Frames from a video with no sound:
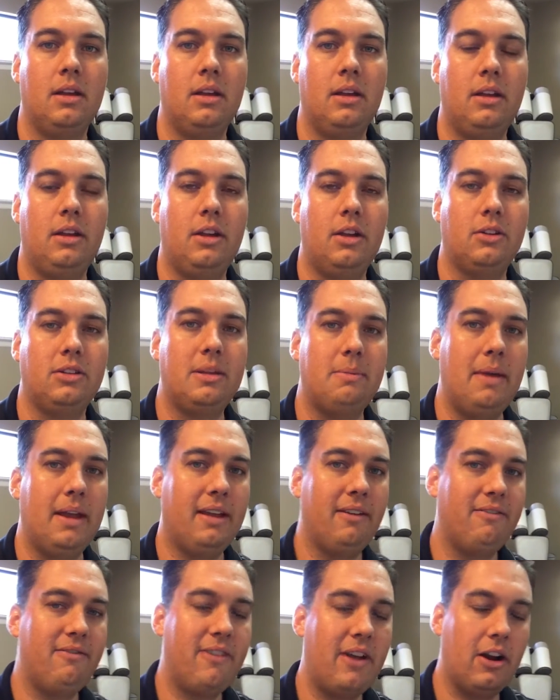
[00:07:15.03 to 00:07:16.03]
You know, to
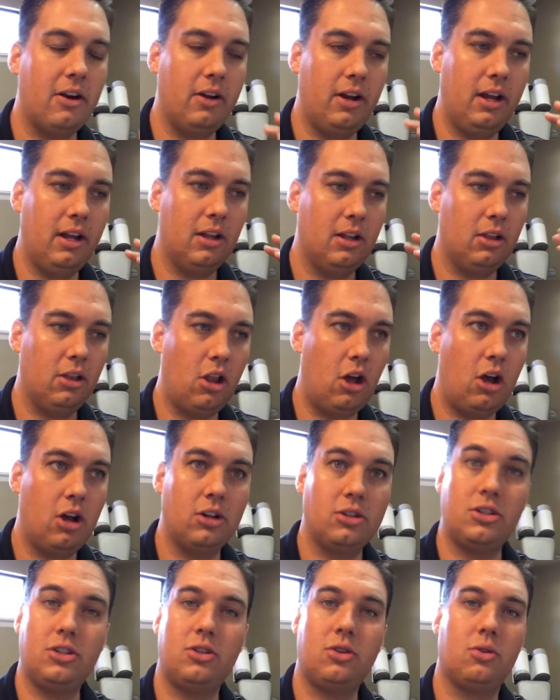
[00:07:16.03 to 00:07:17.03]
make a very
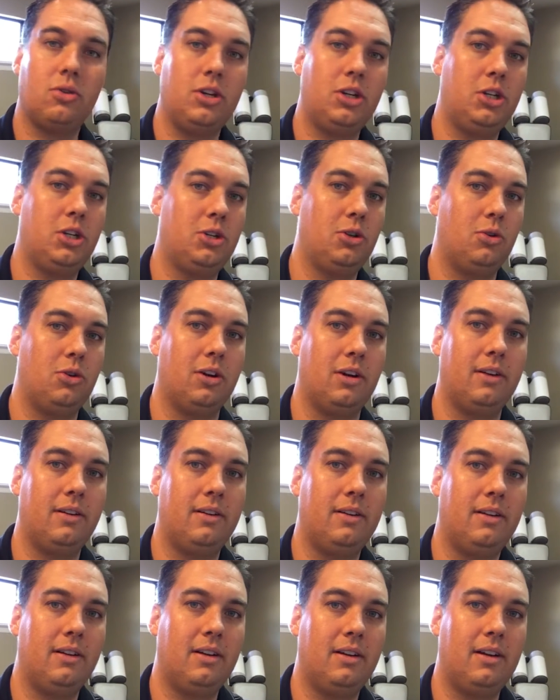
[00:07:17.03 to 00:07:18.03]
long story
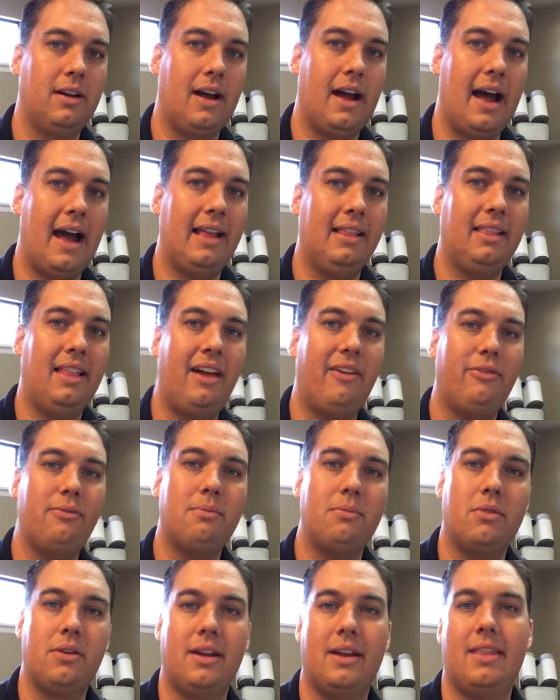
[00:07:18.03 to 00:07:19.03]
short, I left
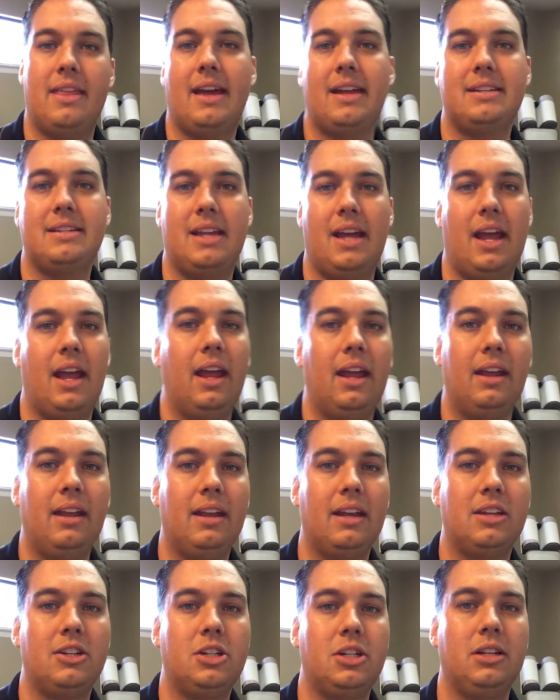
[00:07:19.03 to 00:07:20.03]
Maria that day
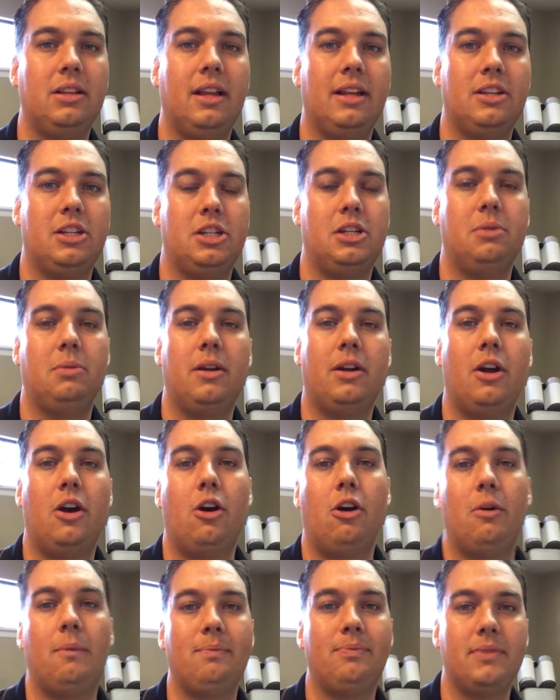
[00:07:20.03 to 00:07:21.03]
and she went
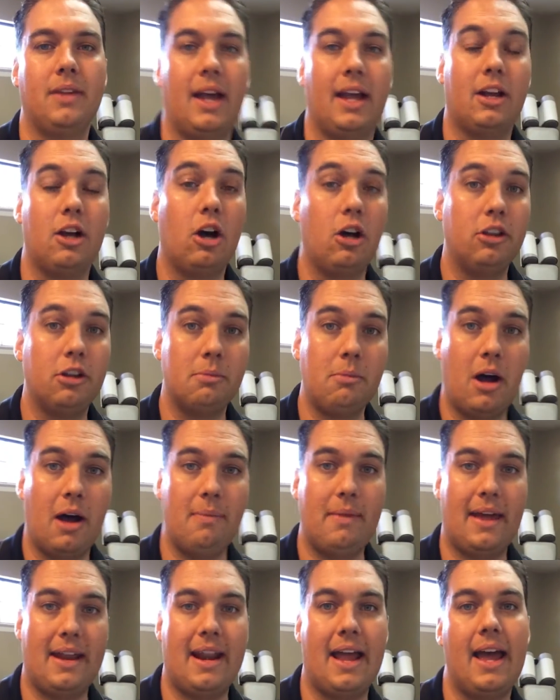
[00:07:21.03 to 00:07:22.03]
home. I called her
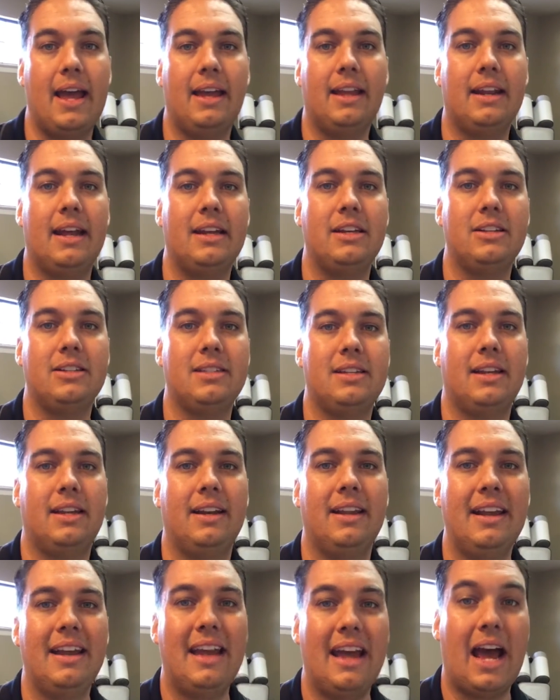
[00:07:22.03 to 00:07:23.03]
mom that night and I just
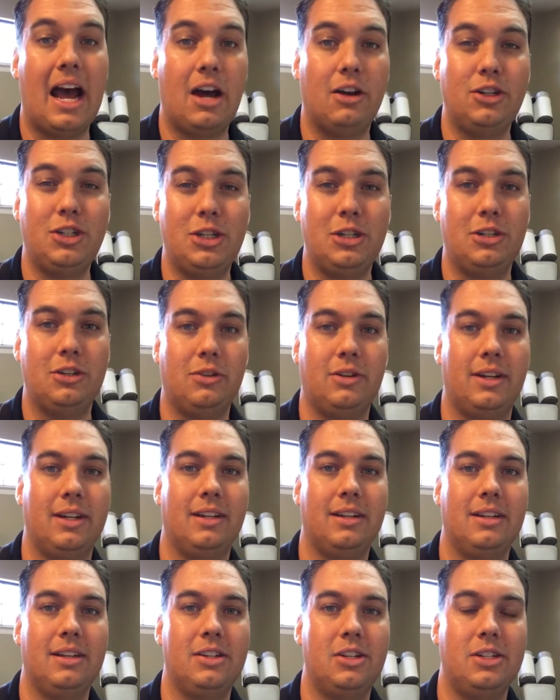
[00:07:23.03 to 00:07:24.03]
said, how's she
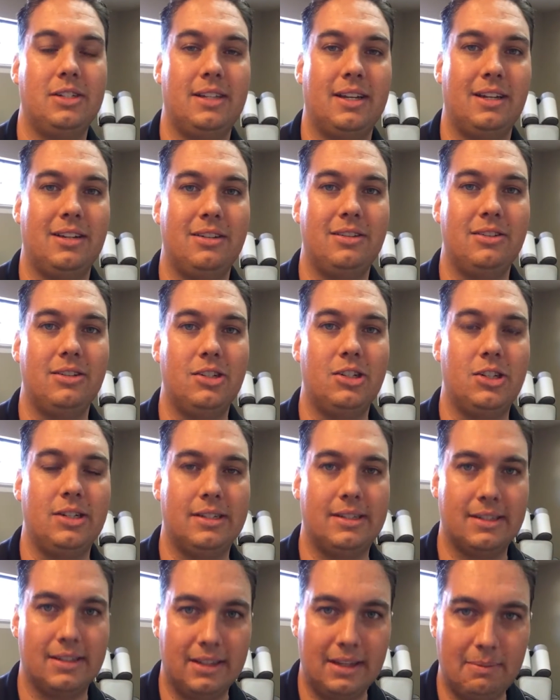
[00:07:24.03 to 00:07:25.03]
doing? And she said,
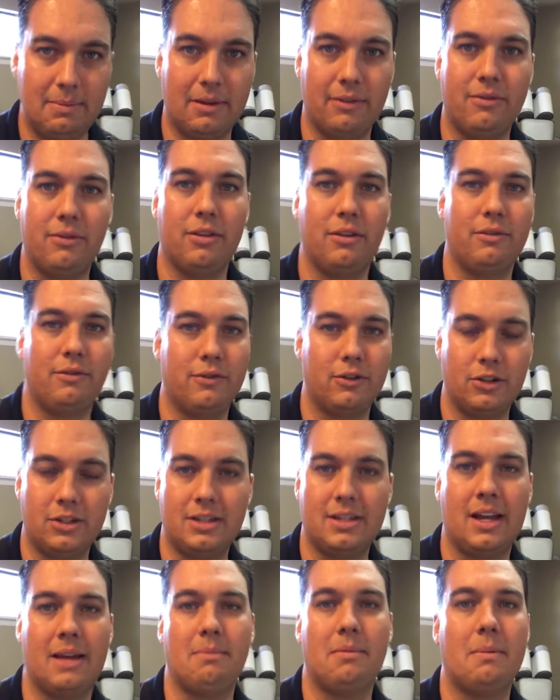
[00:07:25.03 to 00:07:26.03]
she's sleeping for the
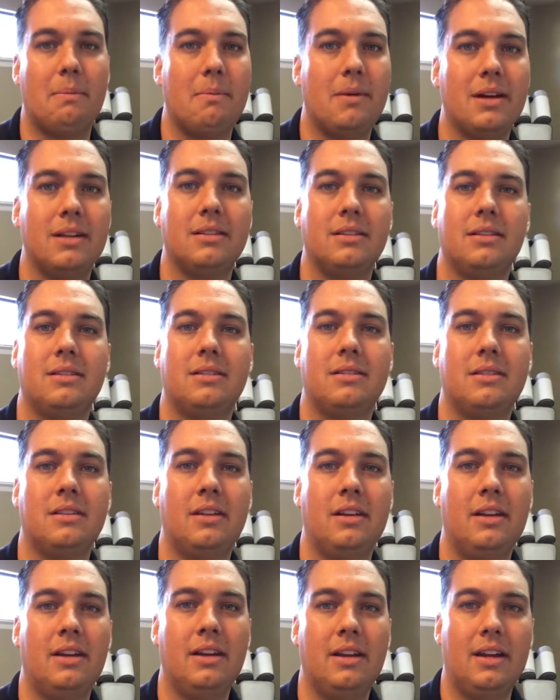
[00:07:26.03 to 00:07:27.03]
first time in months.
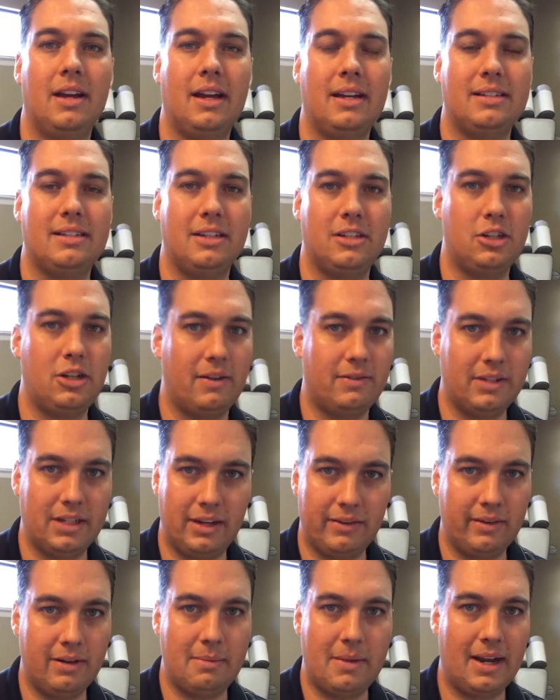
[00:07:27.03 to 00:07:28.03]
I said, did you have to
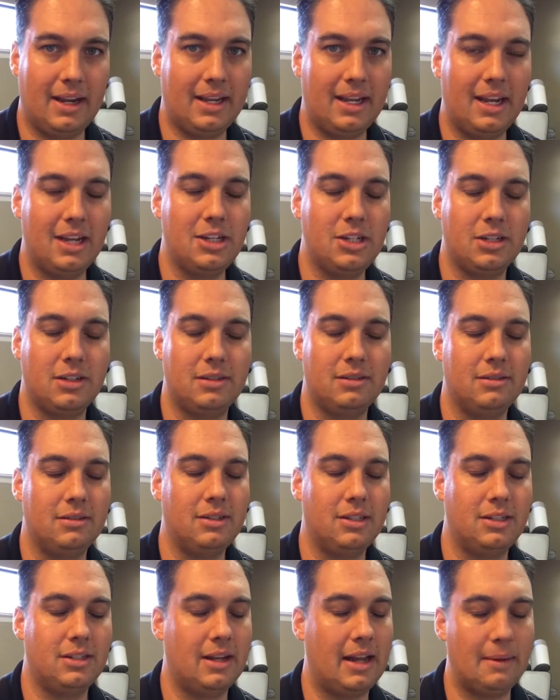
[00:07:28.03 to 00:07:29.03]
give any medication?
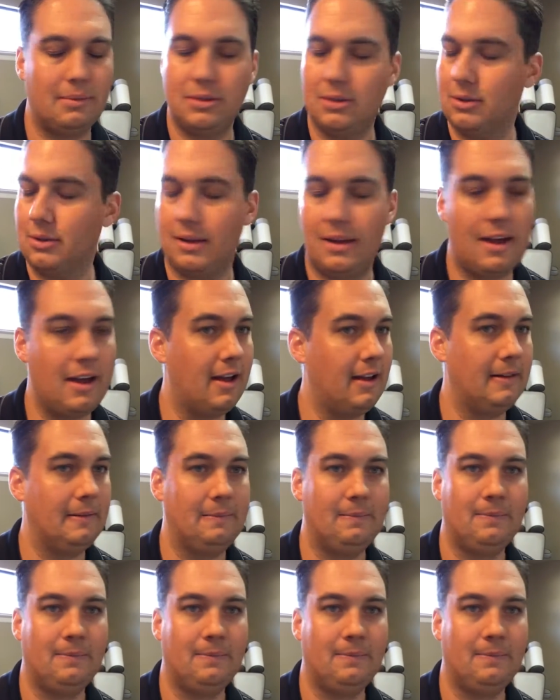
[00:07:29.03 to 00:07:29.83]
She said, absolutely not.